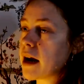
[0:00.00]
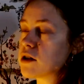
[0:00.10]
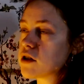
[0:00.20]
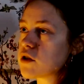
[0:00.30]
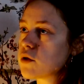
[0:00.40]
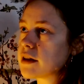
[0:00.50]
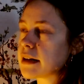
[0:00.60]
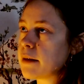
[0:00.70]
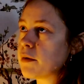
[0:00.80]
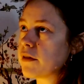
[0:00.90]
I just saw this
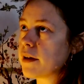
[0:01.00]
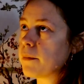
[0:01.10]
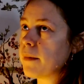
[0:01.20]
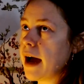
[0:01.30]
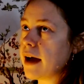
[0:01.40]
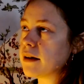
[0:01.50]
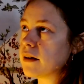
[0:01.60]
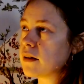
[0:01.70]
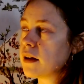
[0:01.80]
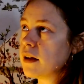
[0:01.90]
clip of them,
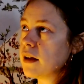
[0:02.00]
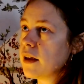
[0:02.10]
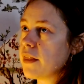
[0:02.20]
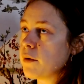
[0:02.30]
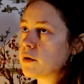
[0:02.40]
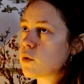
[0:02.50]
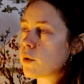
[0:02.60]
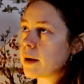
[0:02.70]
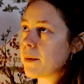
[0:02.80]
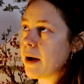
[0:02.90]
and they were
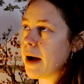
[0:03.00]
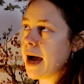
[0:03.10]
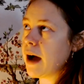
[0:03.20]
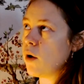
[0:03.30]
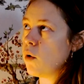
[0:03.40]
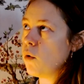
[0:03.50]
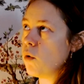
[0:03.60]
talking about how